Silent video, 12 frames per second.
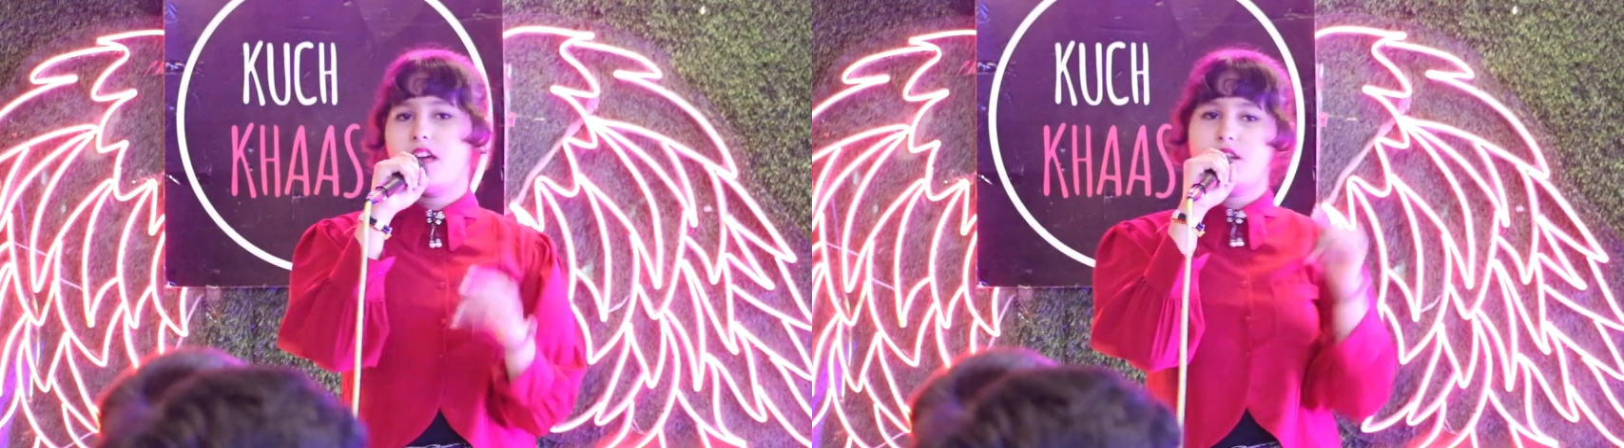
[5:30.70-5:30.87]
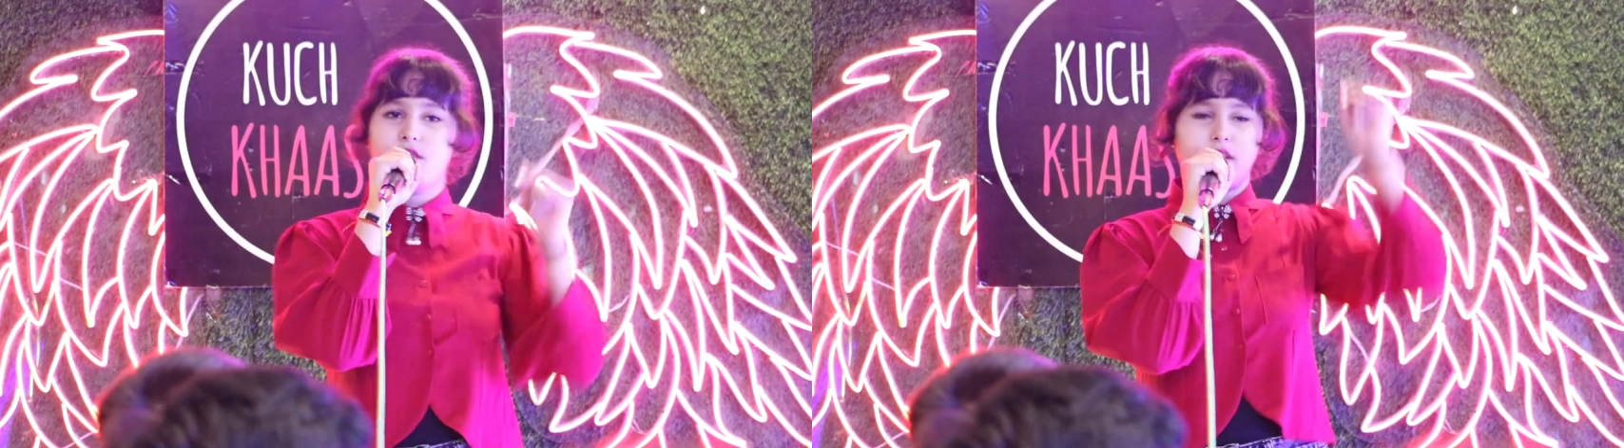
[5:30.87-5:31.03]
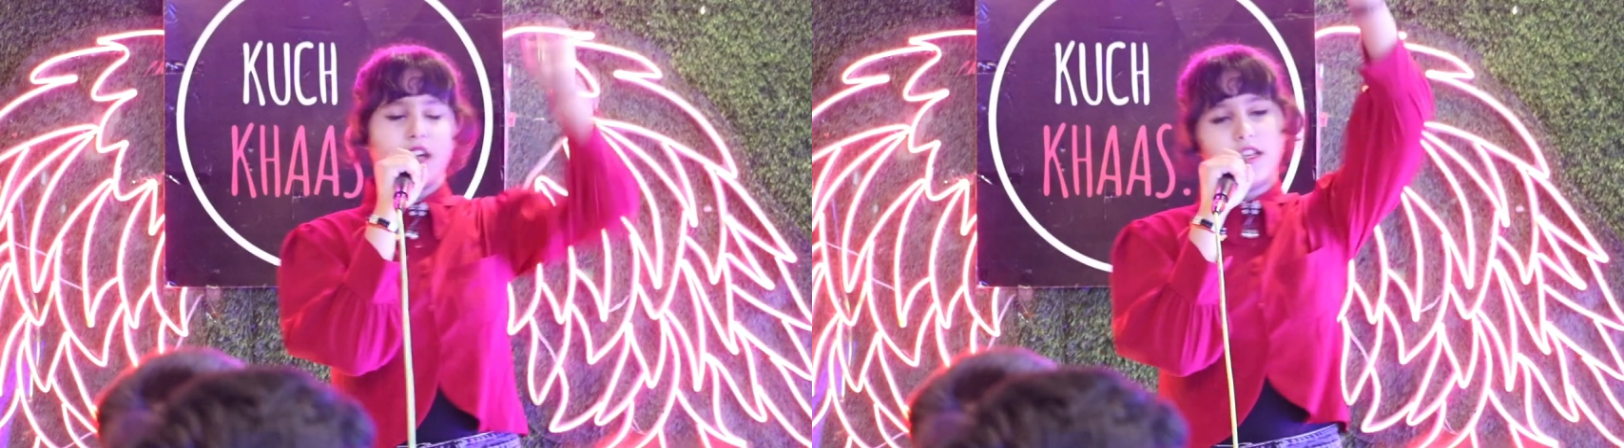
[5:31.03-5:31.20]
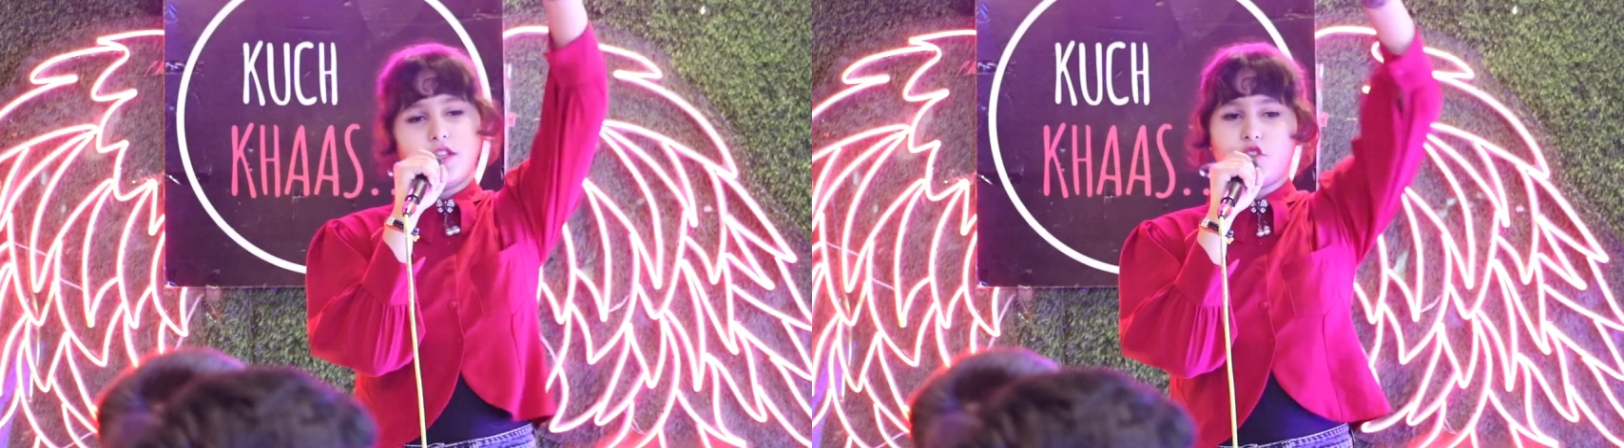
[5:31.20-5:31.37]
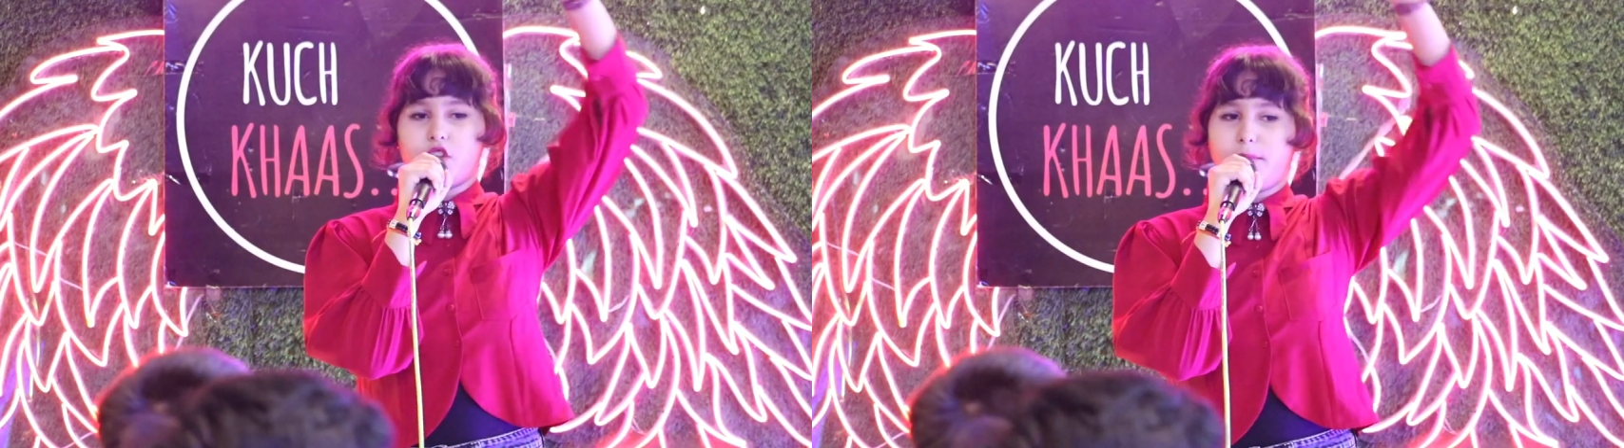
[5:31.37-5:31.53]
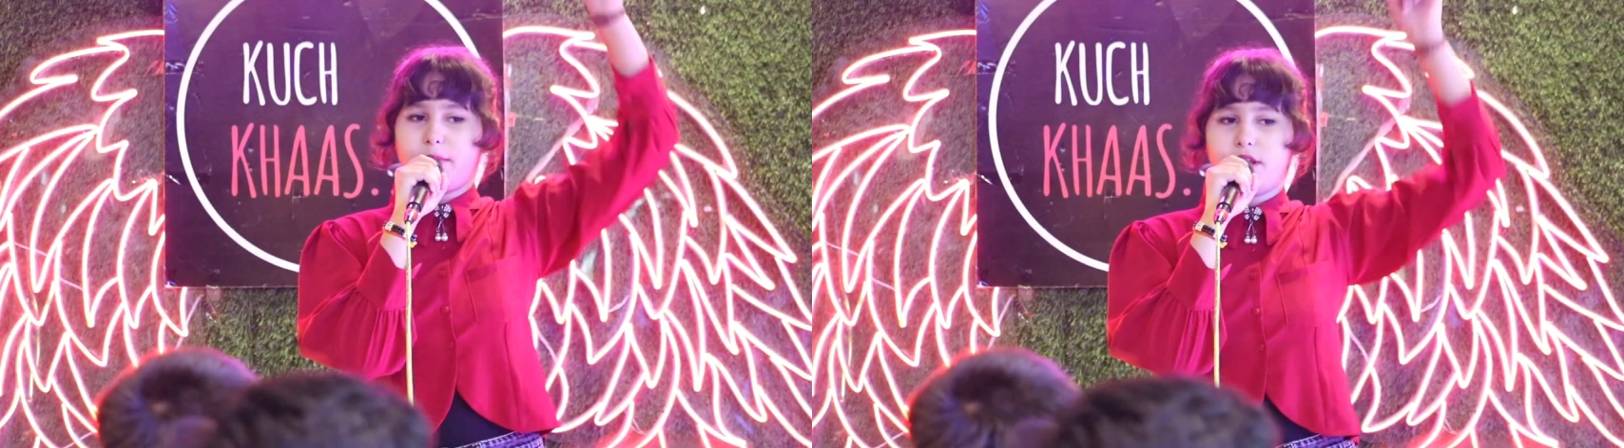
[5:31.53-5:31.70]
run run.
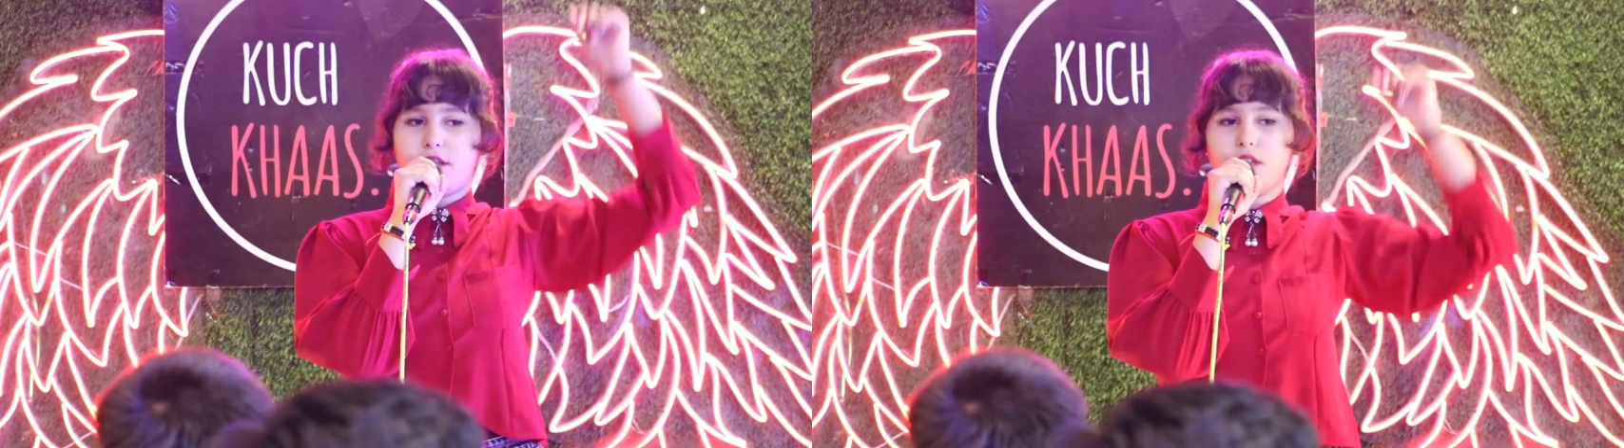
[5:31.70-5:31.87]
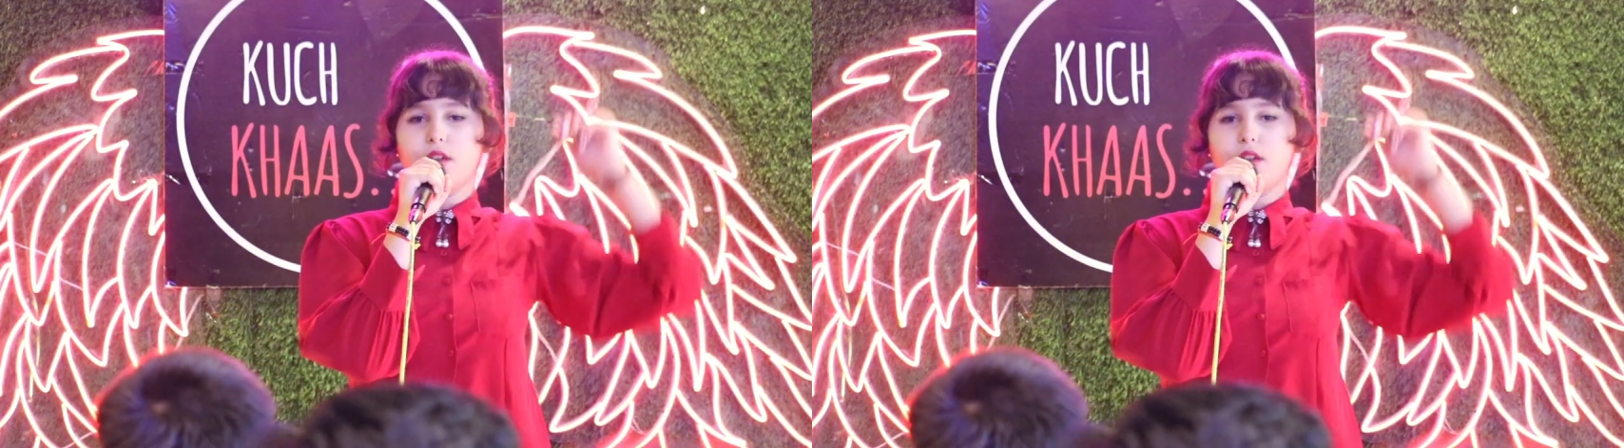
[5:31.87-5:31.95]
Jumping at